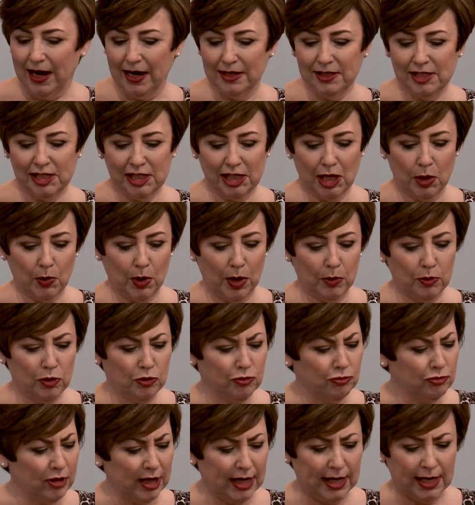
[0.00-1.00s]
And so I would
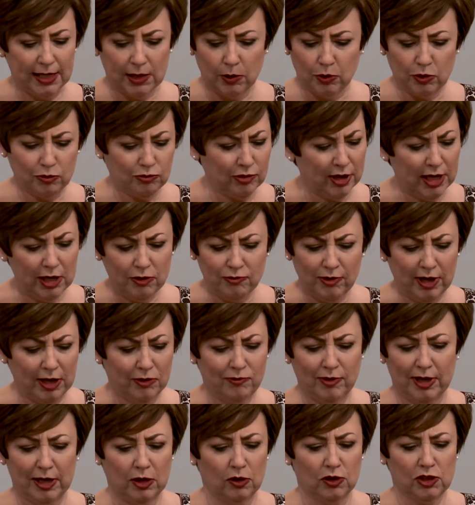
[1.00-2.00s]
read. I would
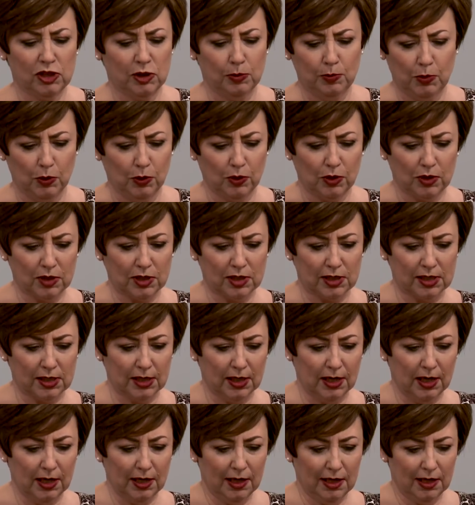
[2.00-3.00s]
read lots of books
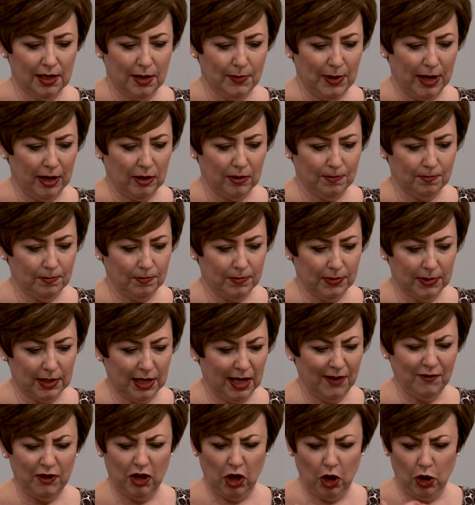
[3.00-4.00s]
about
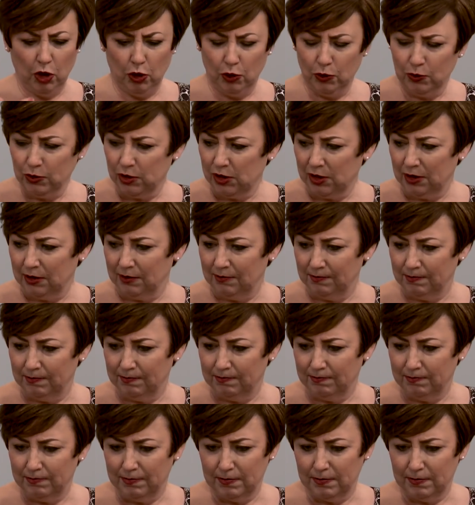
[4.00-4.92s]
clever girls and